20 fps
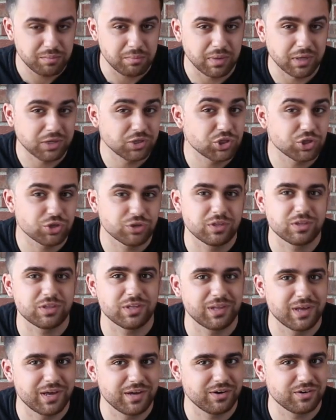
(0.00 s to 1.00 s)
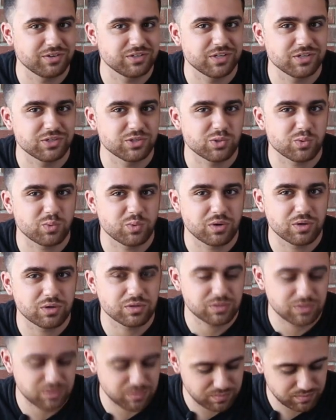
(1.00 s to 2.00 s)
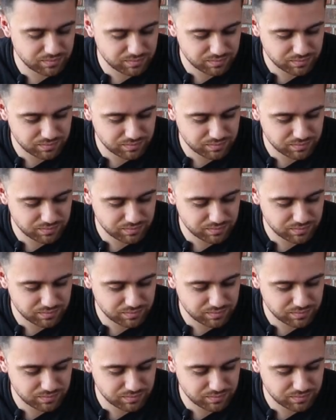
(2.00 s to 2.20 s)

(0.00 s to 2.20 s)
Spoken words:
make sure that the LiDAR sensor works.